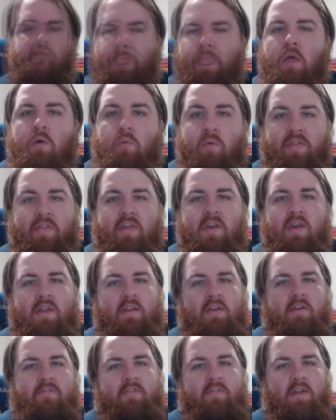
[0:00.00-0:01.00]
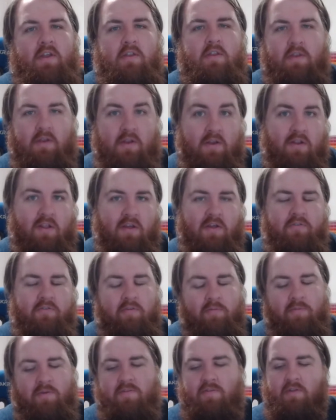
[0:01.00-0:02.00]
One thing I definitely did learn
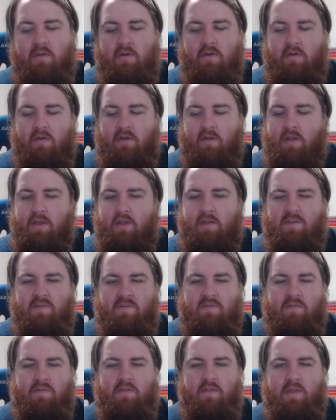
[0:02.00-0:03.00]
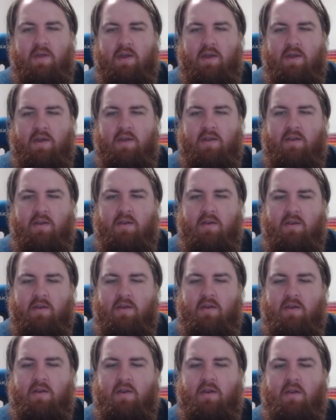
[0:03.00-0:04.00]
from this though is that
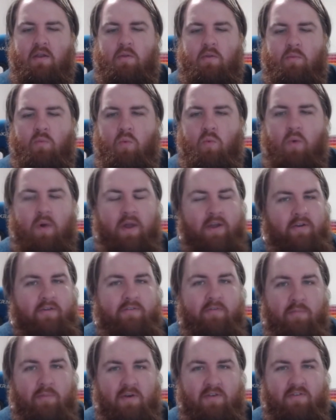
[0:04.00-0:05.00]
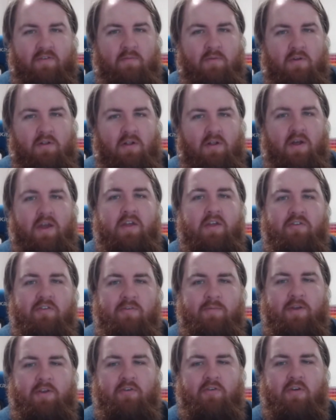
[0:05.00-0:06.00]
wherever possible, I
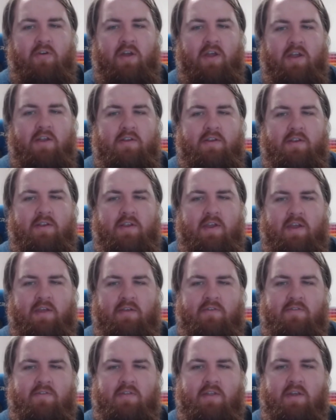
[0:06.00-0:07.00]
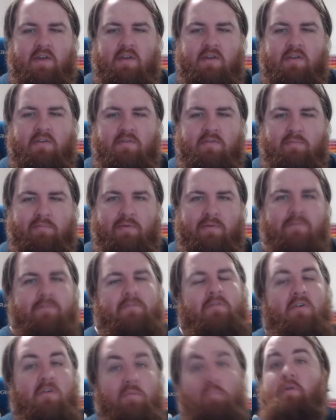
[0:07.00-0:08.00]
should be trying to test things
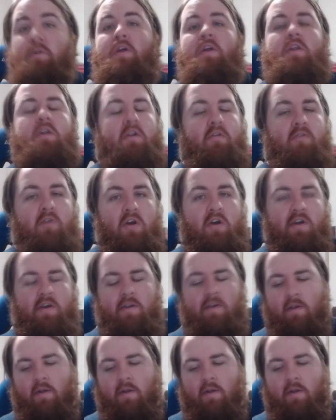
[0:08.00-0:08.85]
before putting it on a rocket.